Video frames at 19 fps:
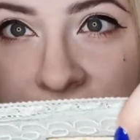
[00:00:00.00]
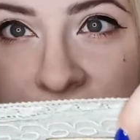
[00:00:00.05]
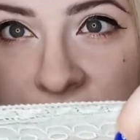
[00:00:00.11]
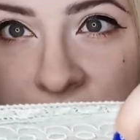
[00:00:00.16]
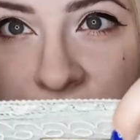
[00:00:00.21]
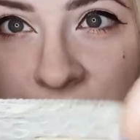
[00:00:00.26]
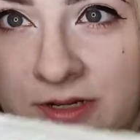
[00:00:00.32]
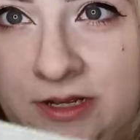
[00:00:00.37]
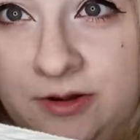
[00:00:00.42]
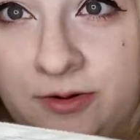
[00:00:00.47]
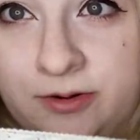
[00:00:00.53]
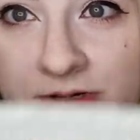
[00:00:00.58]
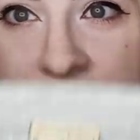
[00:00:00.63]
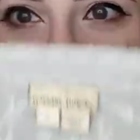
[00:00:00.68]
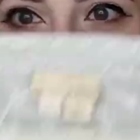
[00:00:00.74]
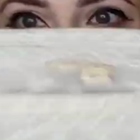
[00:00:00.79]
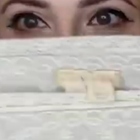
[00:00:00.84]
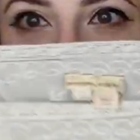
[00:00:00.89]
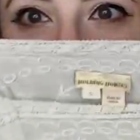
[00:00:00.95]
and it's holding
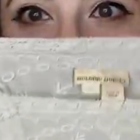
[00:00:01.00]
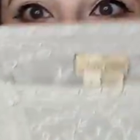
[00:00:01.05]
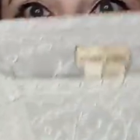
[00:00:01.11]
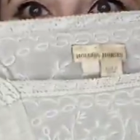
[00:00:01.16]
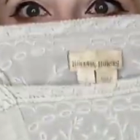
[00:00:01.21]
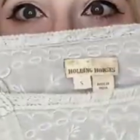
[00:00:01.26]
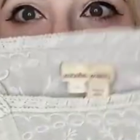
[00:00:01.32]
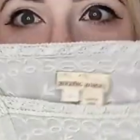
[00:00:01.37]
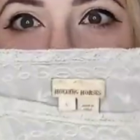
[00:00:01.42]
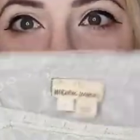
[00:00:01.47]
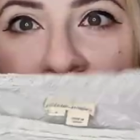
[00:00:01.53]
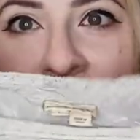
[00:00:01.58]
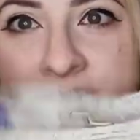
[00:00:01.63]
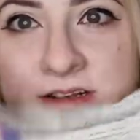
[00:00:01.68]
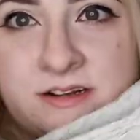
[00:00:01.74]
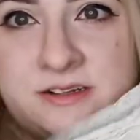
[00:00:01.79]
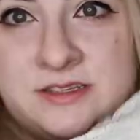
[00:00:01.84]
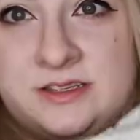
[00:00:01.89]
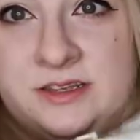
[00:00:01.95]
horses.
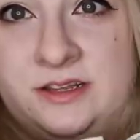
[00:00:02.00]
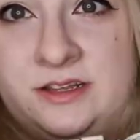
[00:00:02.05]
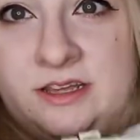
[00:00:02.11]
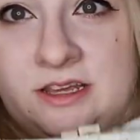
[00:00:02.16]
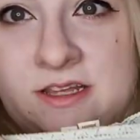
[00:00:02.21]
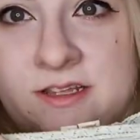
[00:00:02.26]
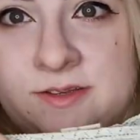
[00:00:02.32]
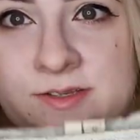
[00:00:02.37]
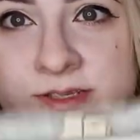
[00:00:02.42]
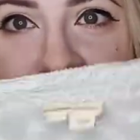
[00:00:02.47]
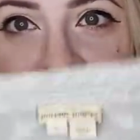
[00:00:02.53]
There's a little yellow